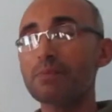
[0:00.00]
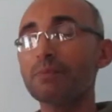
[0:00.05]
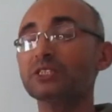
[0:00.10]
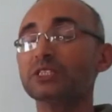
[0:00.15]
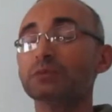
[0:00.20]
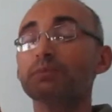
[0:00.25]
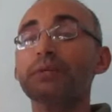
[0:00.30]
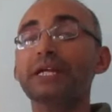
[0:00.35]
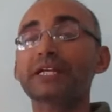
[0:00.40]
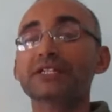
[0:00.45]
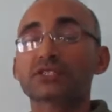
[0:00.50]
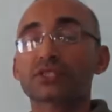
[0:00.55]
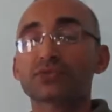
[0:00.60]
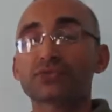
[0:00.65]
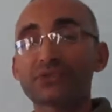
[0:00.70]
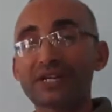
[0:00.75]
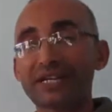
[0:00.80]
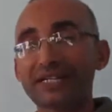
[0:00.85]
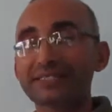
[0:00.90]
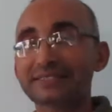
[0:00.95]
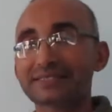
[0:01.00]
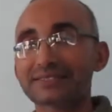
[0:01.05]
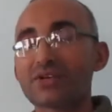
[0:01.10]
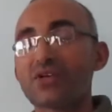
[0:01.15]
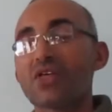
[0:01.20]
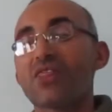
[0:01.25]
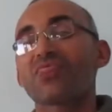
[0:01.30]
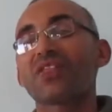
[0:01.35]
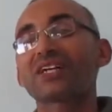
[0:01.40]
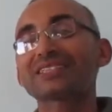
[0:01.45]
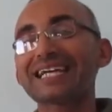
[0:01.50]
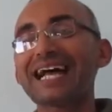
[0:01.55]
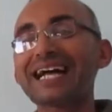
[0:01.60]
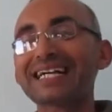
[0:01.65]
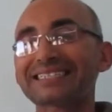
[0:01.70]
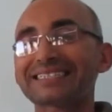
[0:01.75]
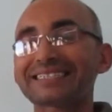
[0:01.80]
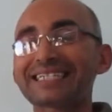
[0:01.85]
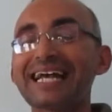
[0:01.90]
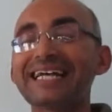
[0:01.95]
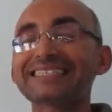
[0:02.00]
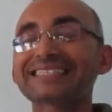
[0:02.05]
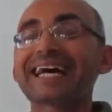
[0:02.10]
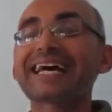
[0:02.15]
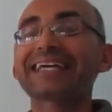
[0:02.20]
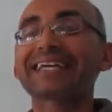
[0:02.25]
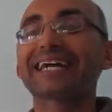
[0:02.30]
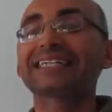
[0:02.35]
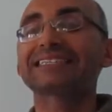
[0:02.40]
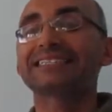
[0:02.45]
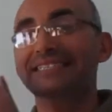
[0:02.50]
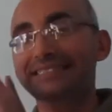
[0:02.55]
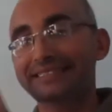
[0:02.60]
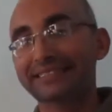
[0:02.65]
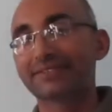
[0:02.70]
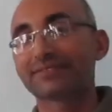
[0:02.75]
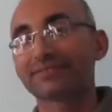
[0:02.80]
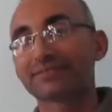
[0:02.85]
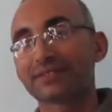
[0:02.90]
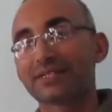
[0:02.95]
misplaced phrase that acts as an adjective.